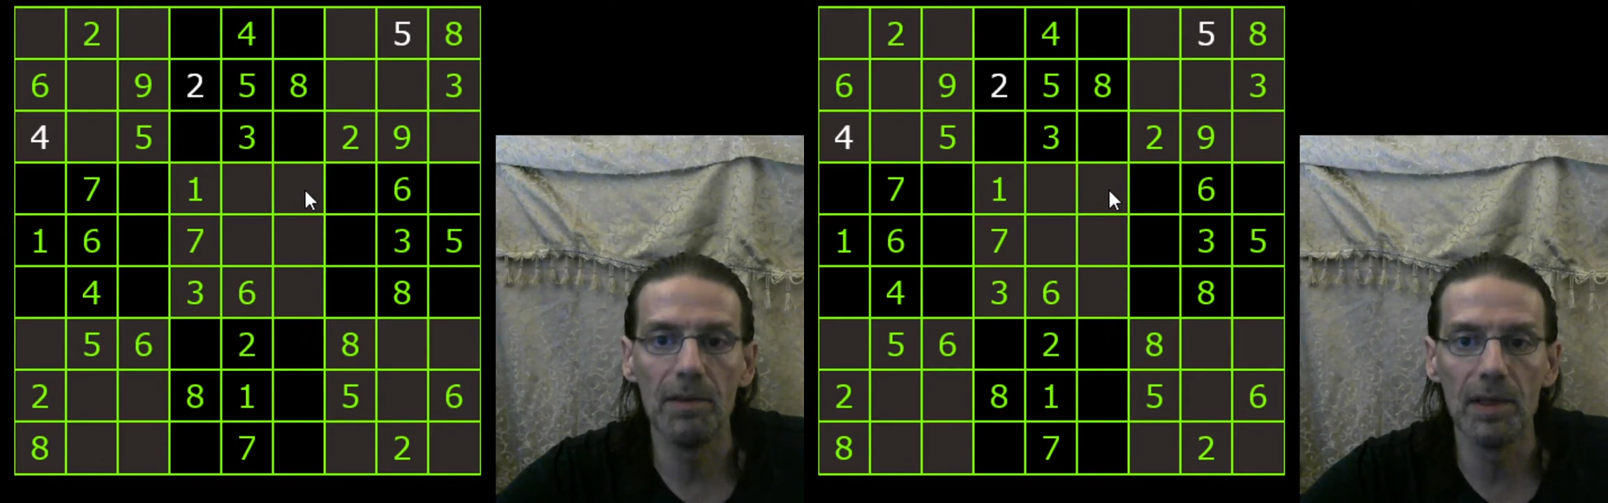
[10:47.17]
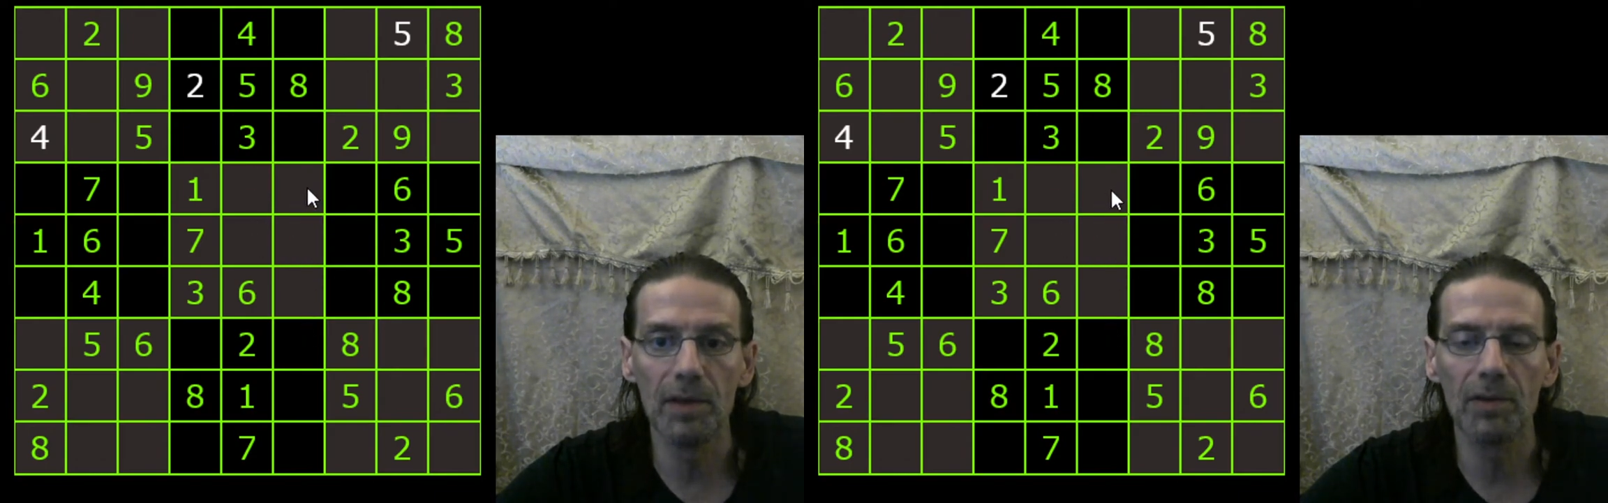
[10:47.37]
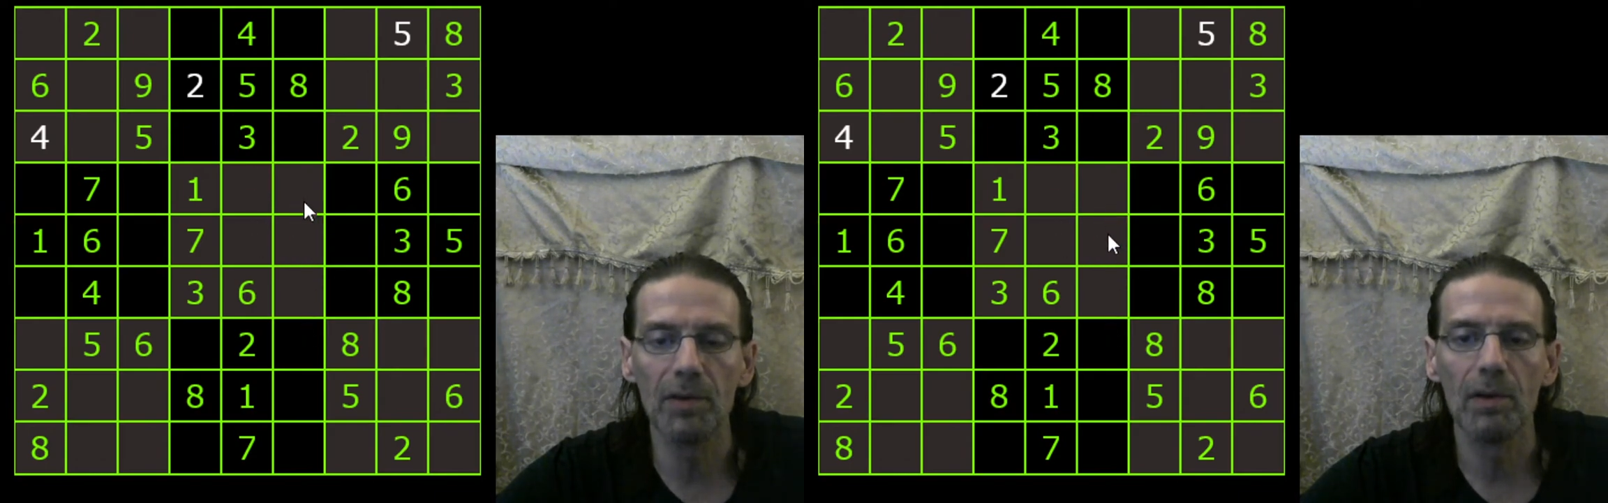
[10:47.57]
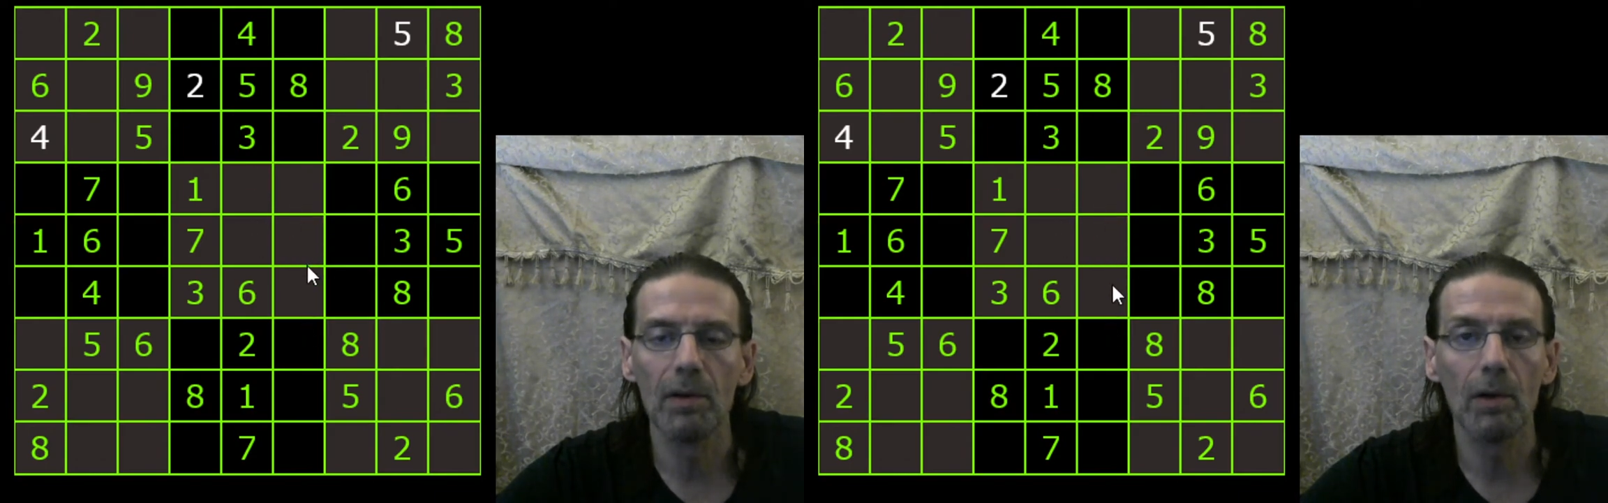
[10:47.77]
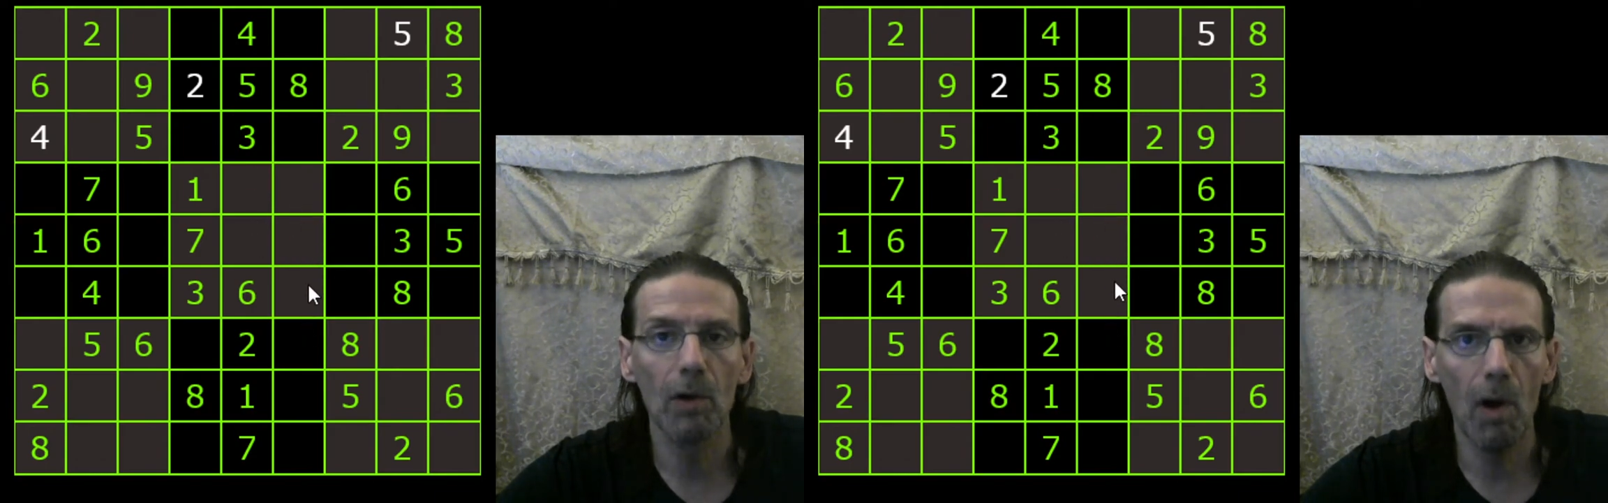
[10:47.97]
this
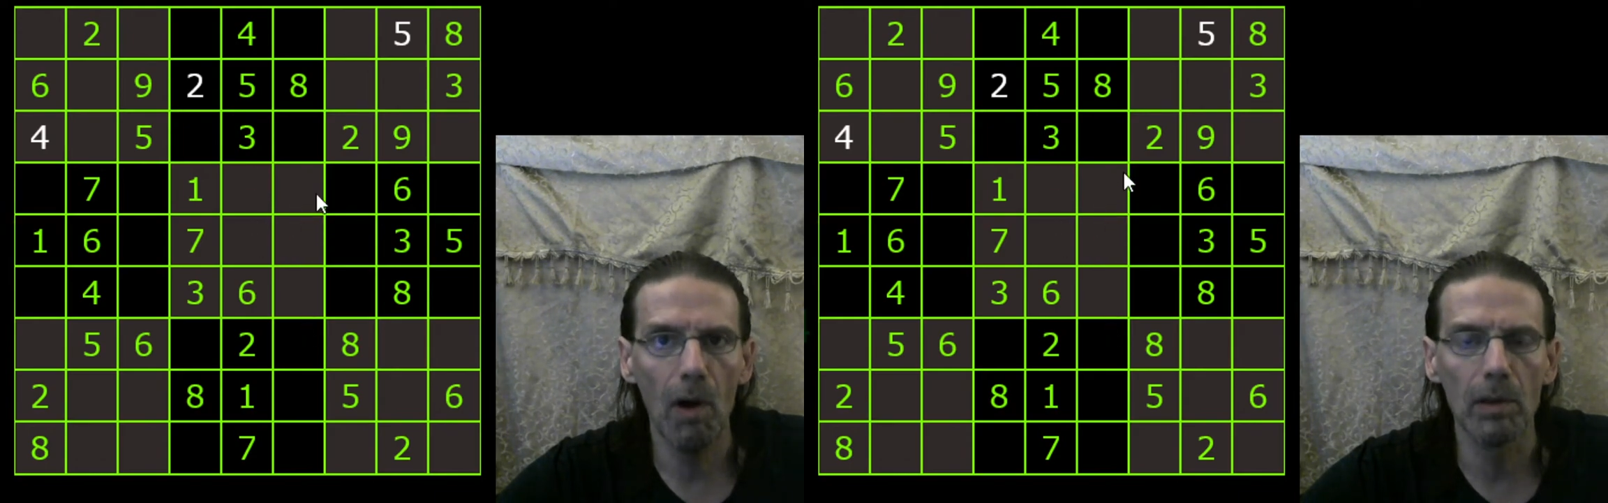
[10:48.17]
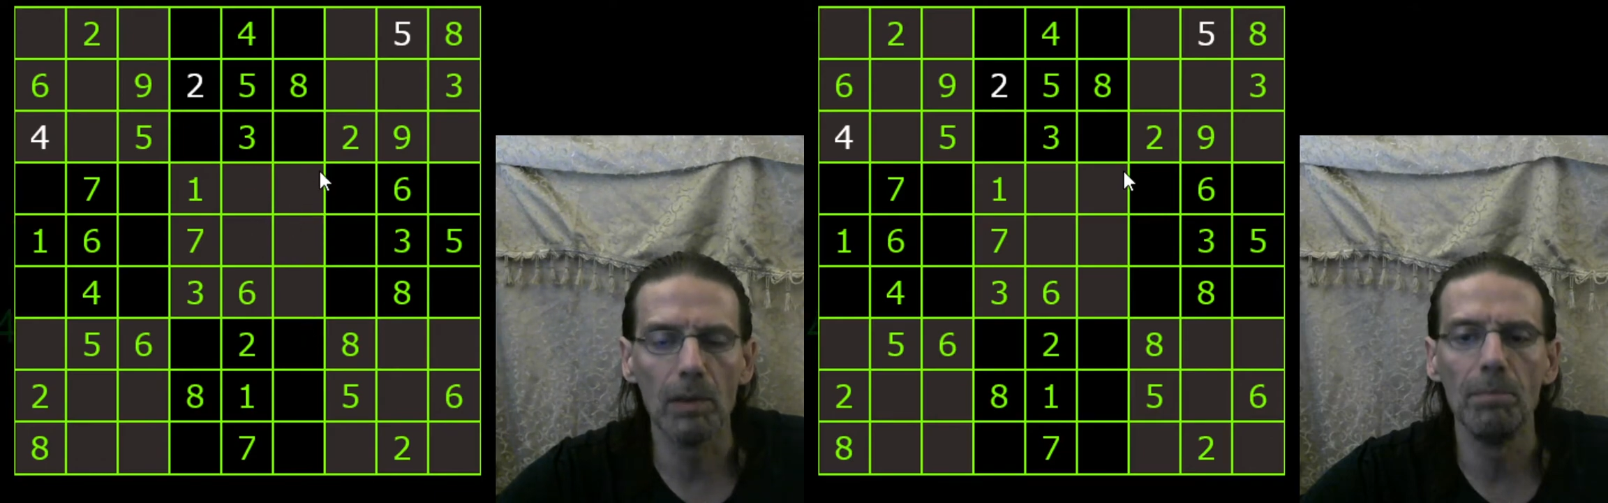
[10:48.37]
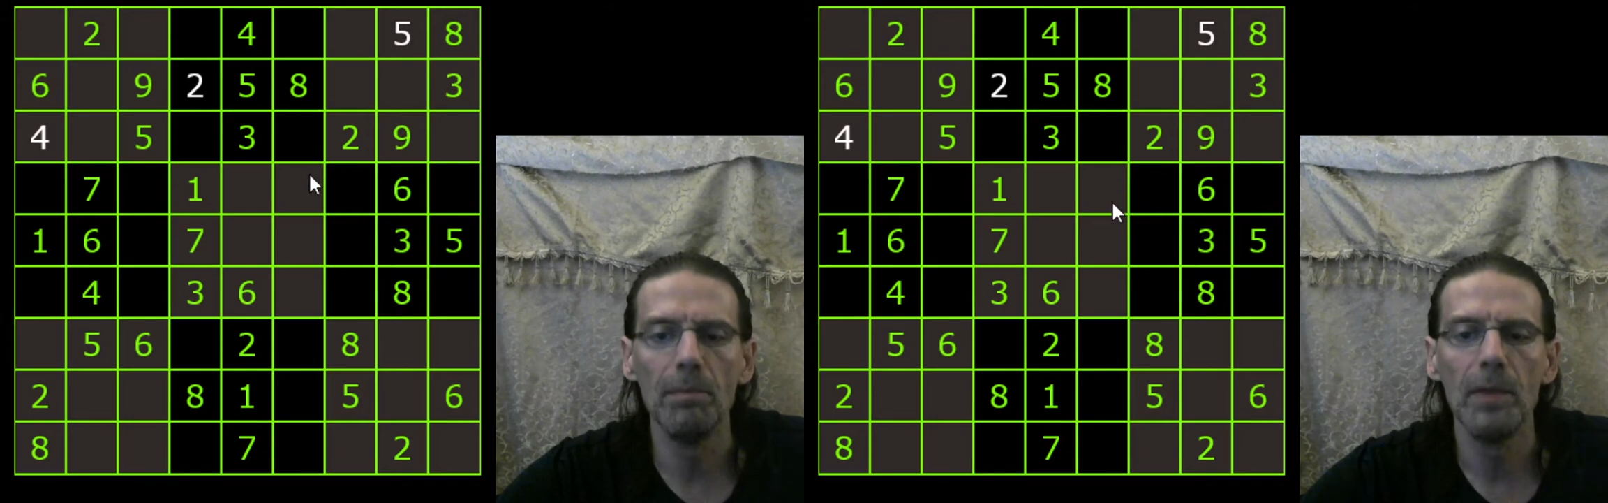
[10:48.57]
column,